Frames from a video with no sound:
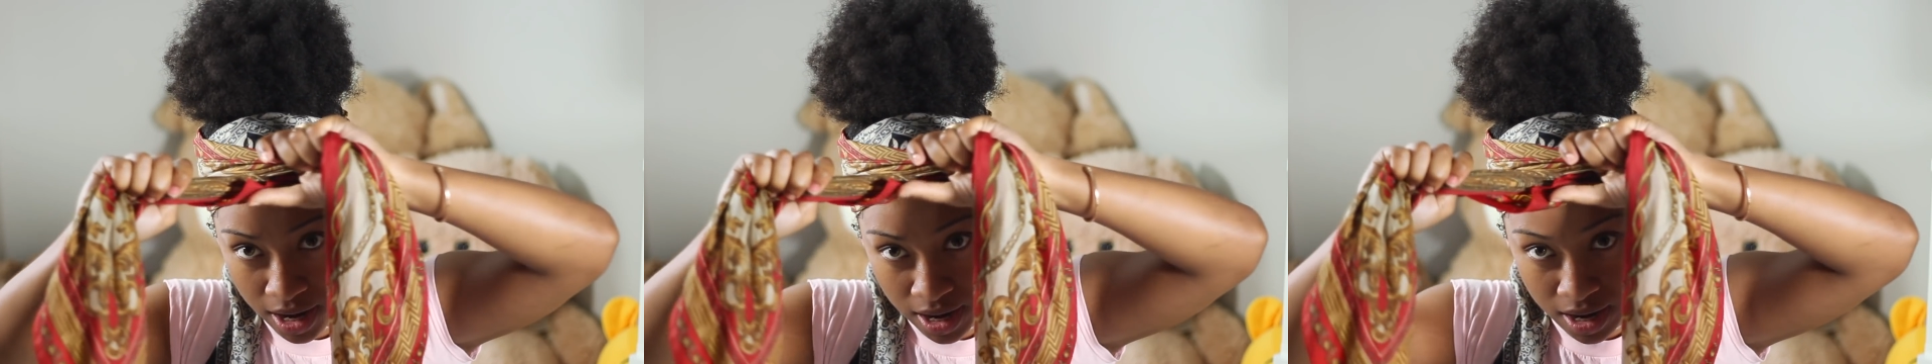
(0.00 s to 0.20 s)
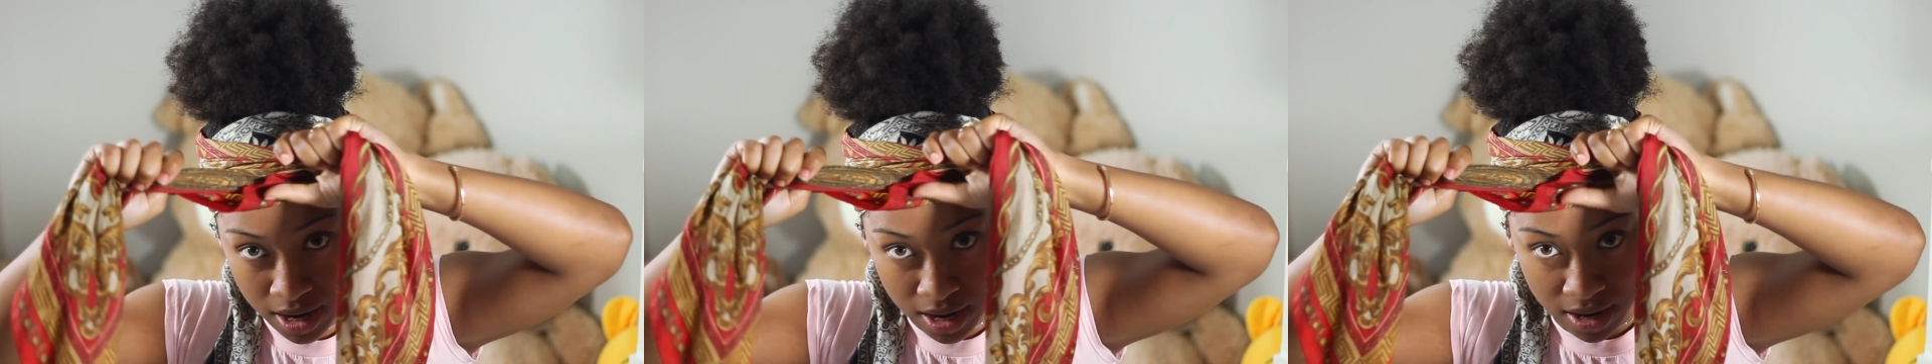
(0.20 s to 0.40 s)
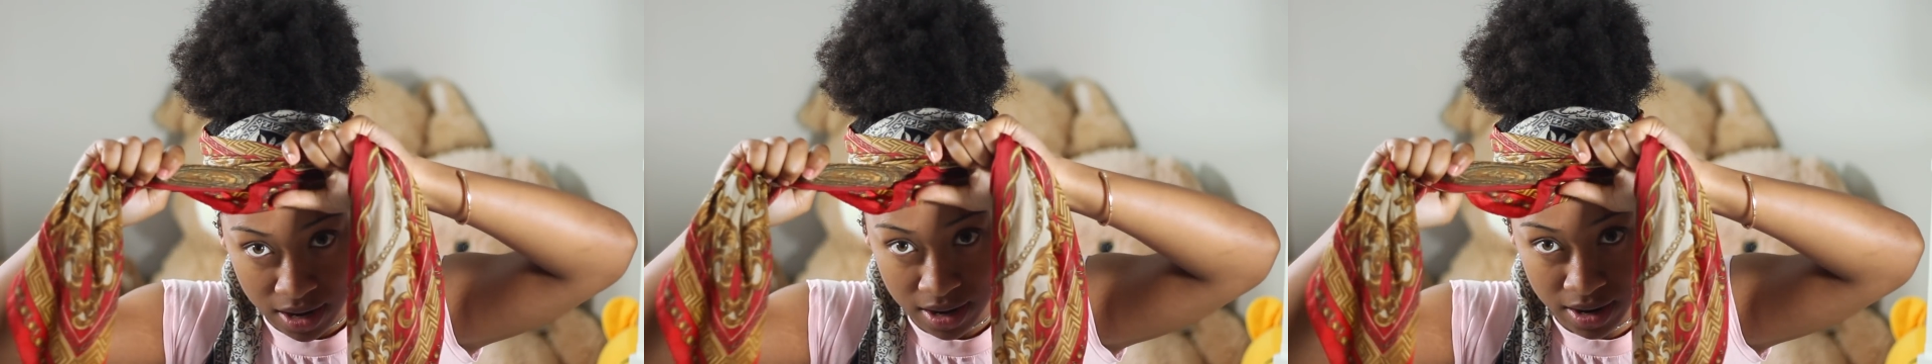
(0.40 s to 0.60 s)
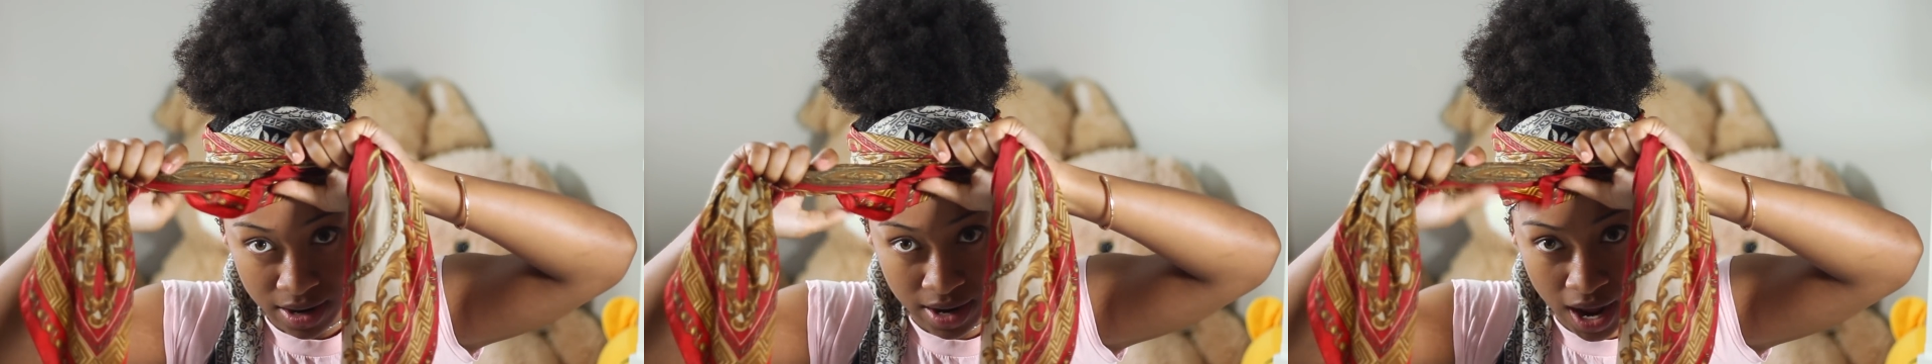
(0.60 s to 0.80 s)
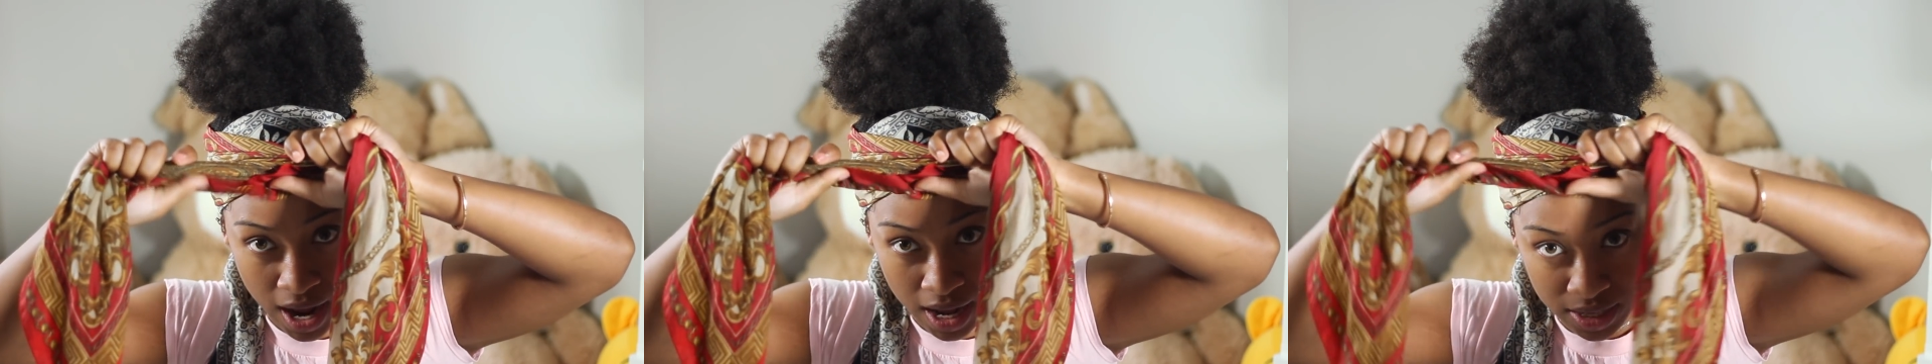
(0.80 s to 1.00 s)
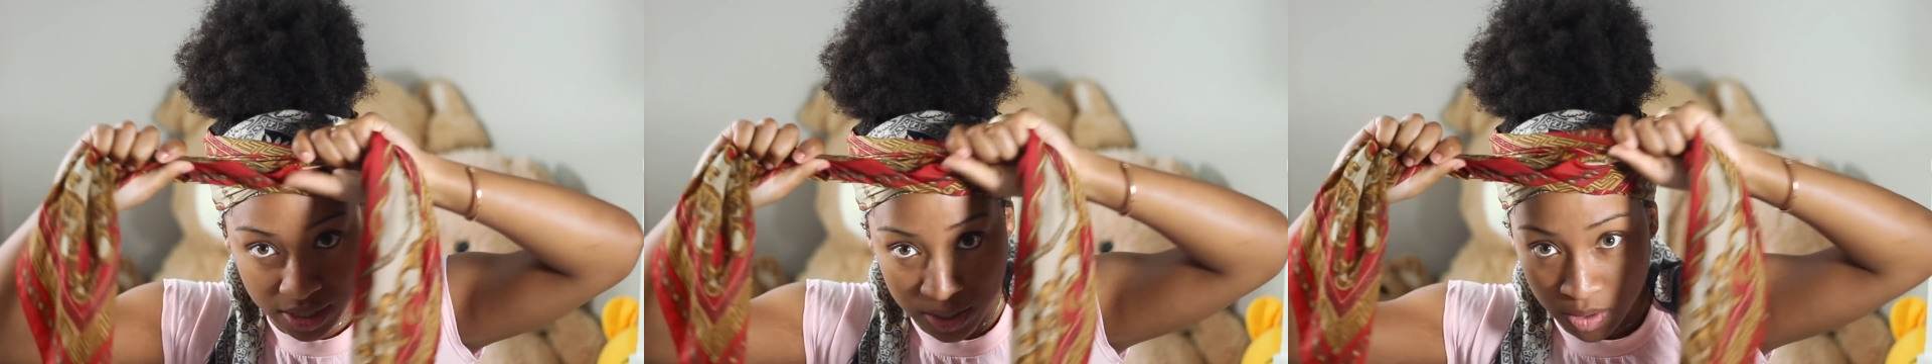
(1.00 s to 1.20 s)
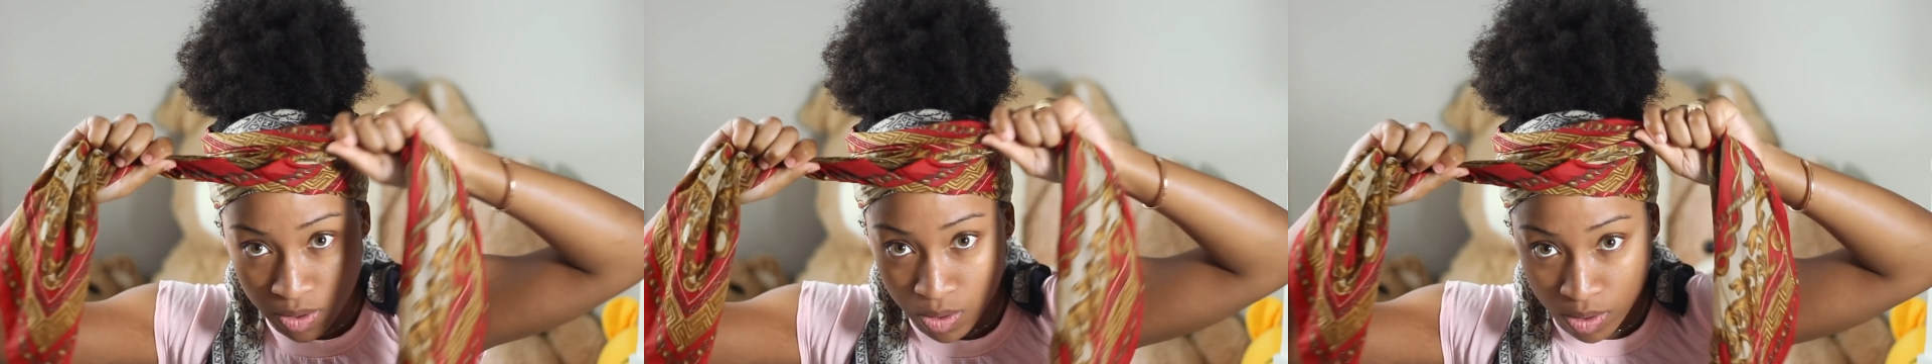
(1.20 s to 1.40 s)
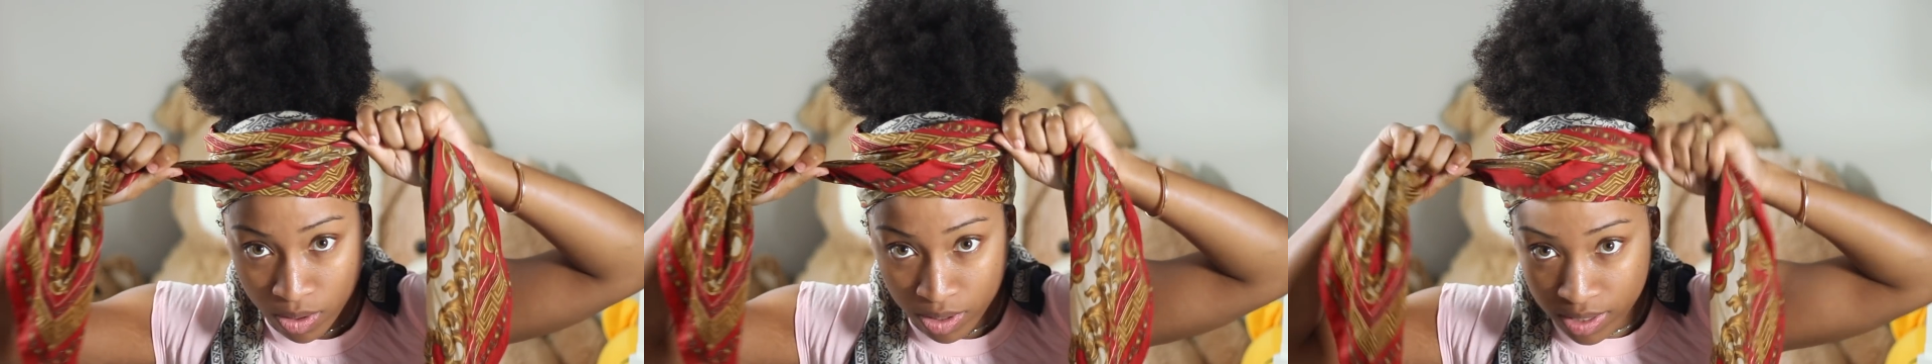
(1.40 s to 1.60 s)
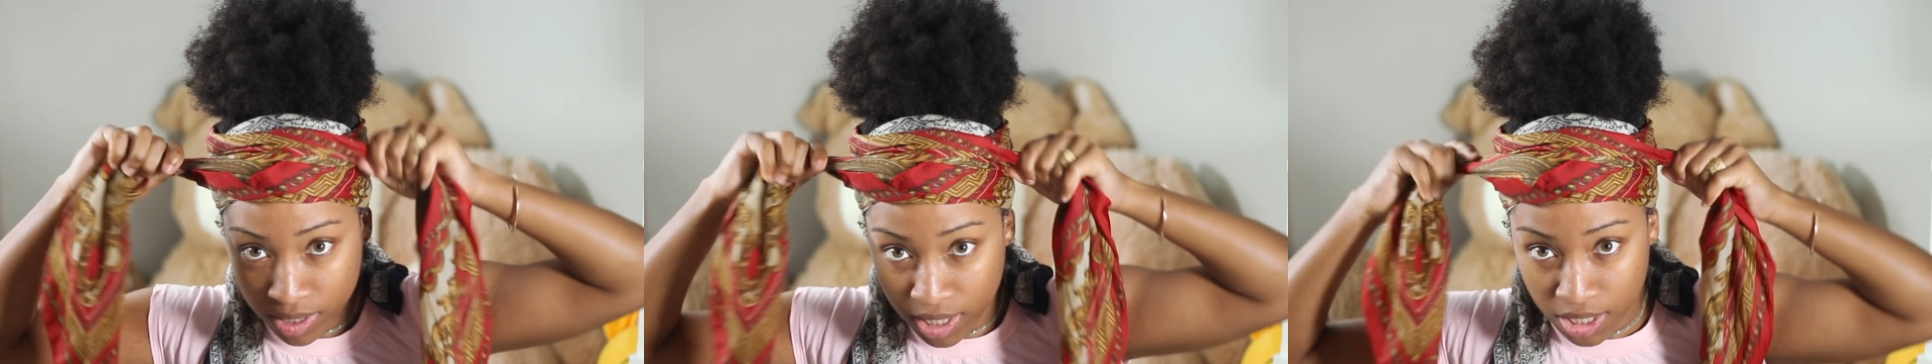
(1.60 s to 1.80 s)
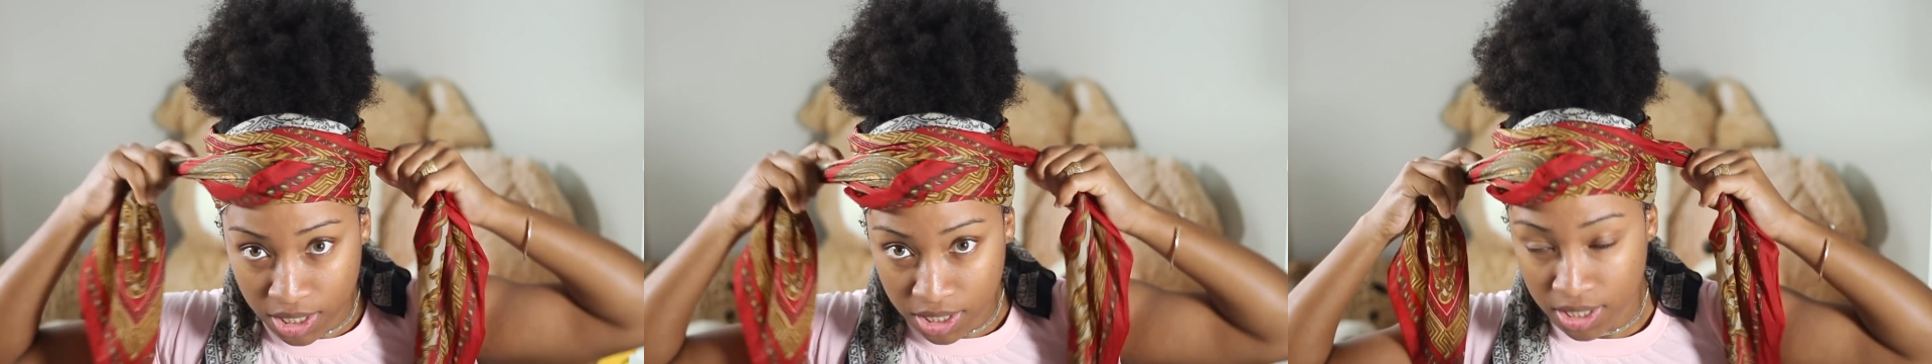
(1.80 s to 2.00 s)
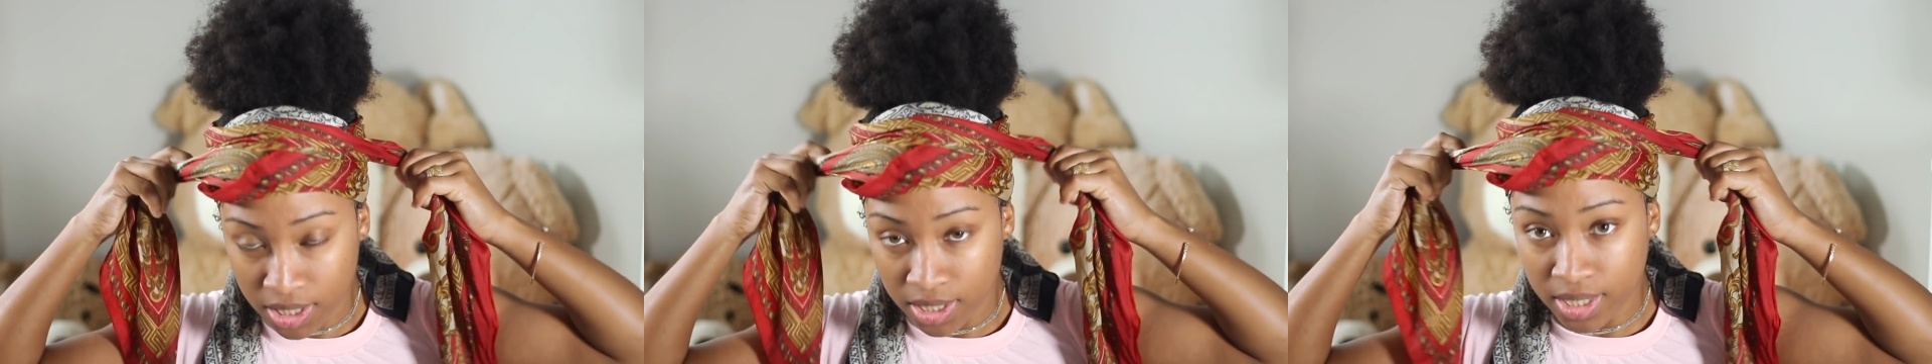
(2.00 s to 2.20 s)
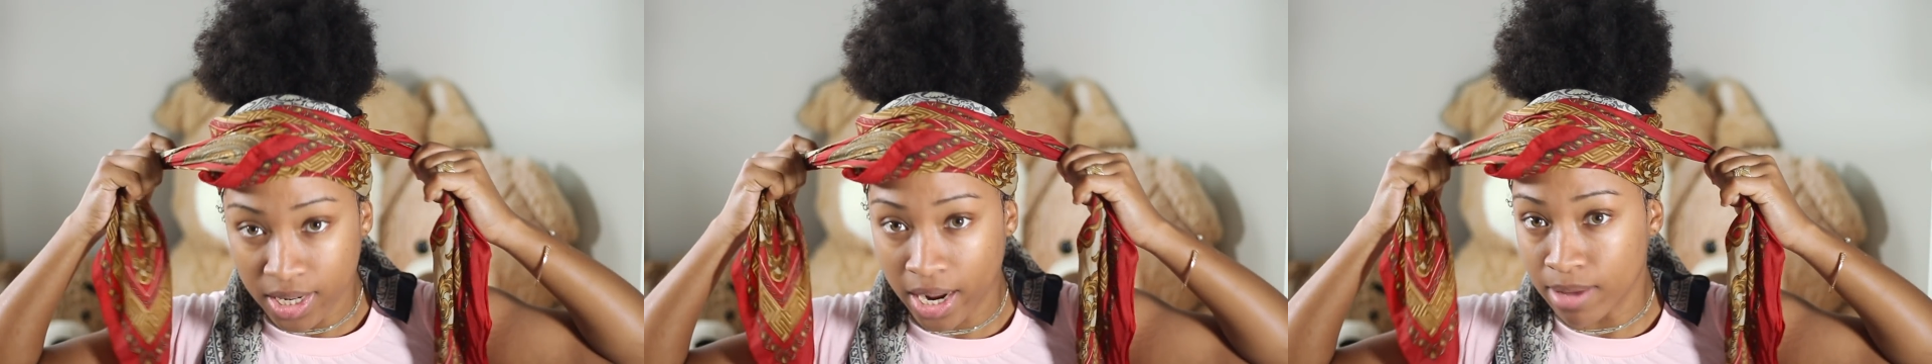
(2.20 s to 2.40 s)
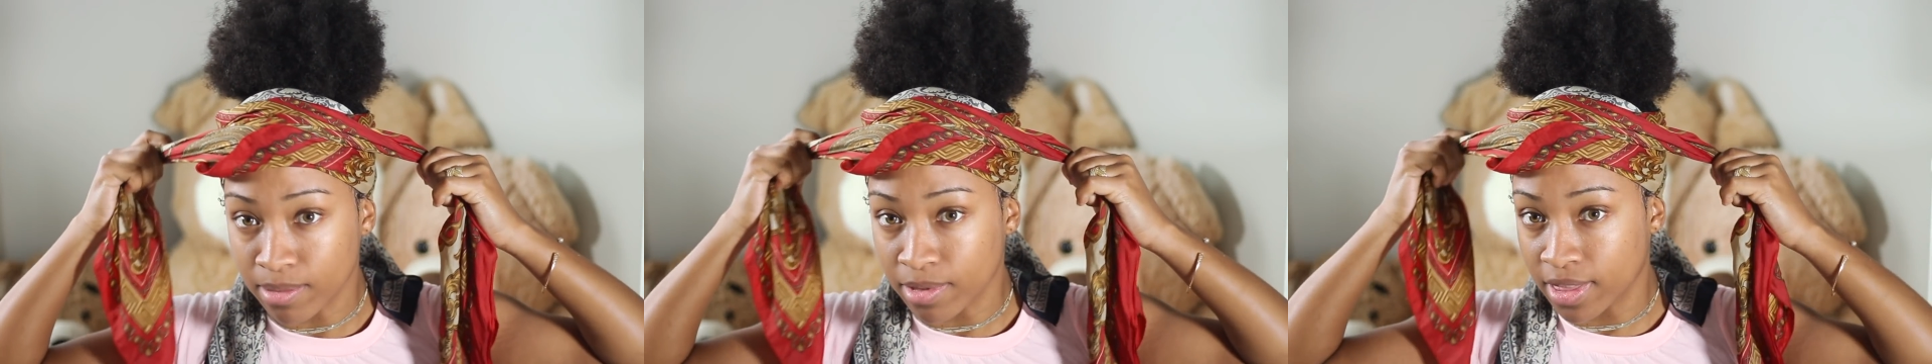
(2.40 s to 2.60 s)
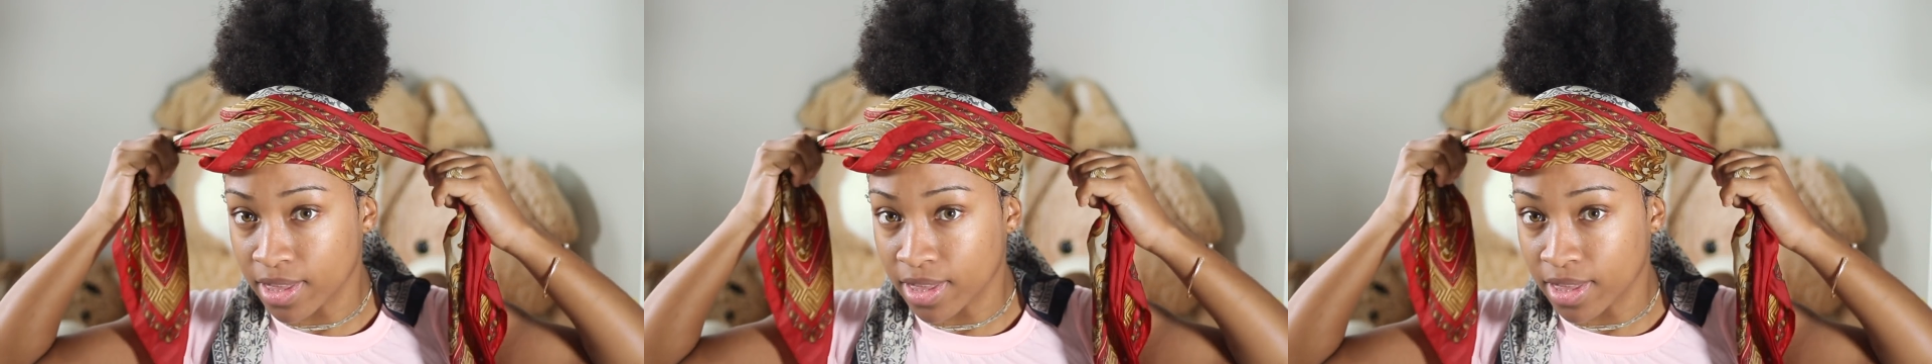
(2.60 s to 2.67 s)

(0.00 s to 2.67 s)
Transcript: any knots or tension type